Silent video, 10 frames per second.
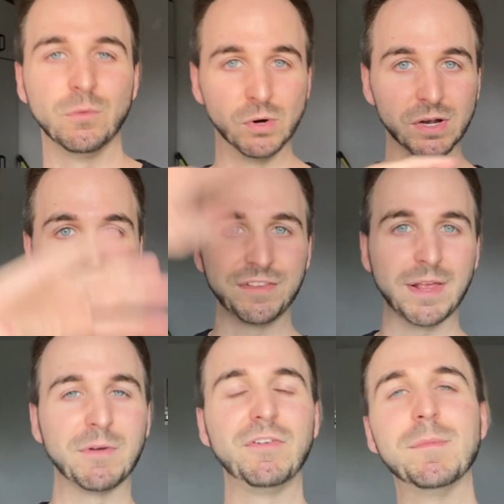What's
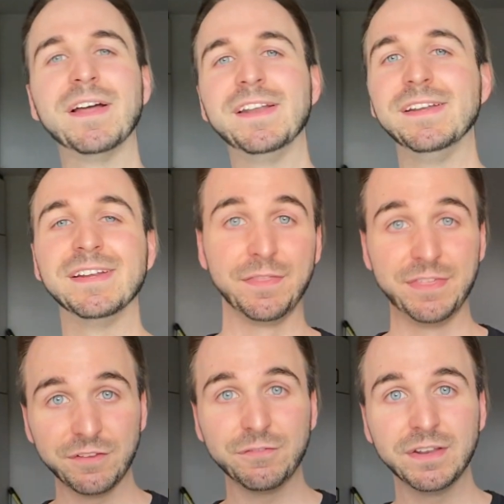up, everybody? In
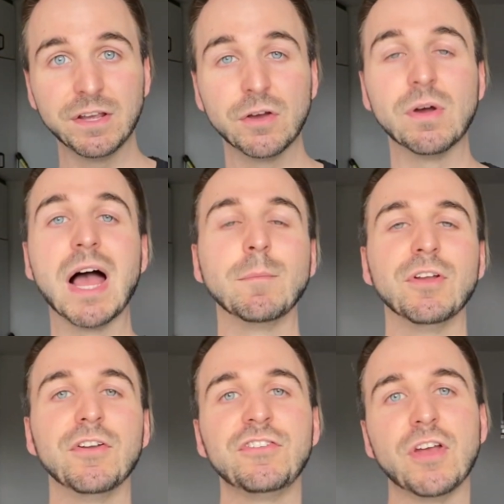this video, I'm
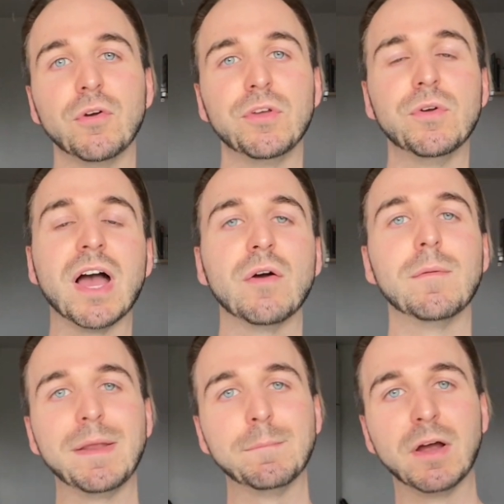gonna show you how I
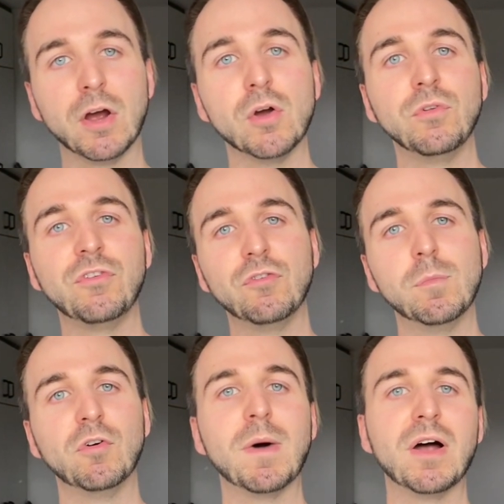made my own
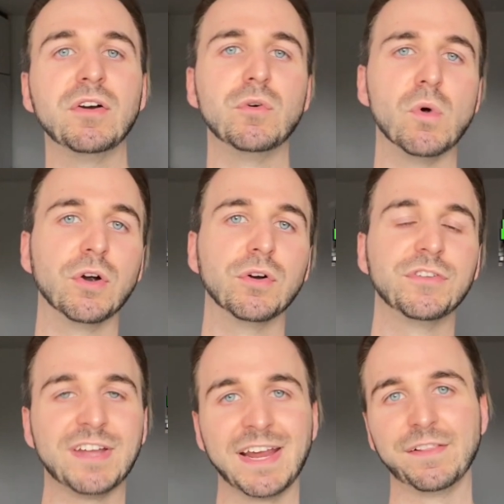Super Mario
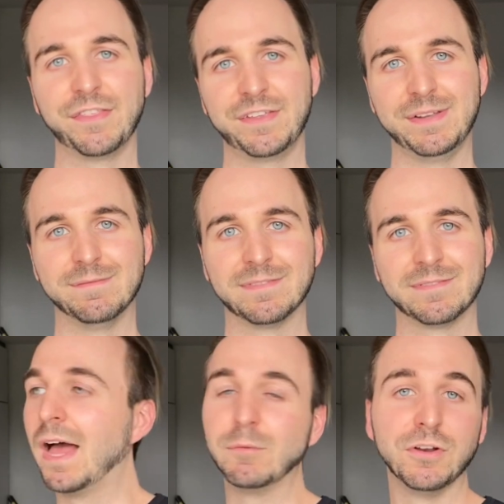World title theme.
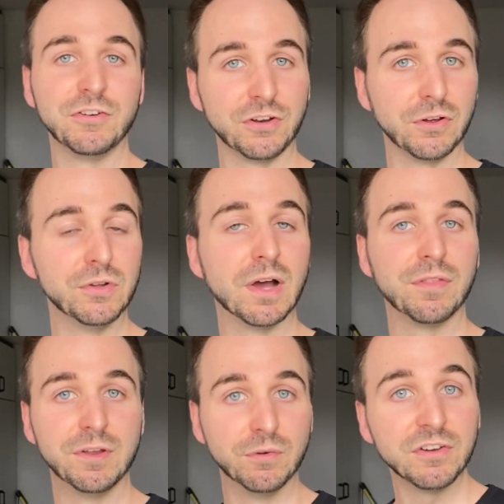I'm gonna show you how
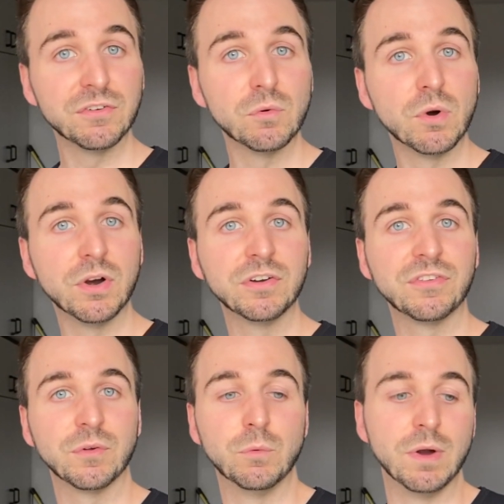the original
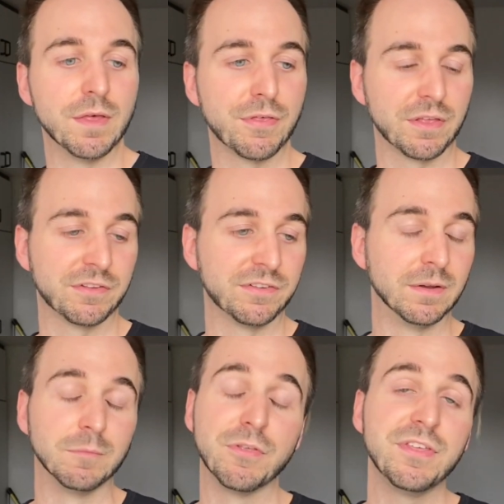works with
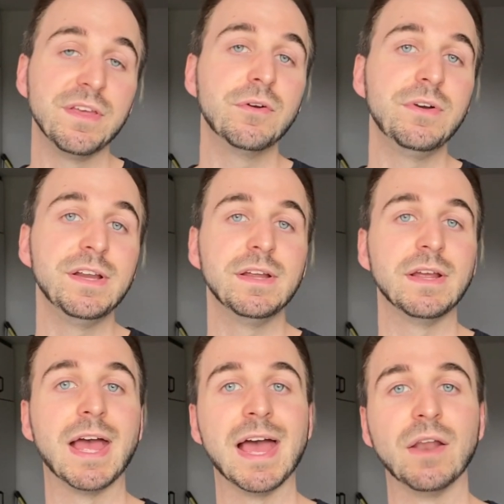some theory,
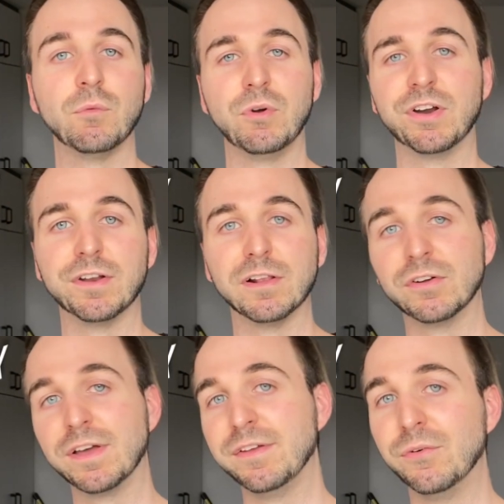and we're gonna
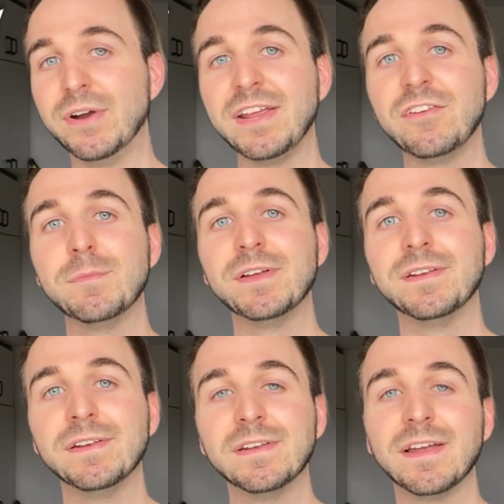look at the
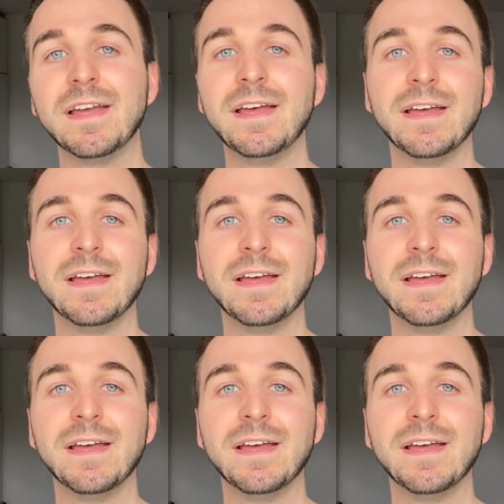arrangement,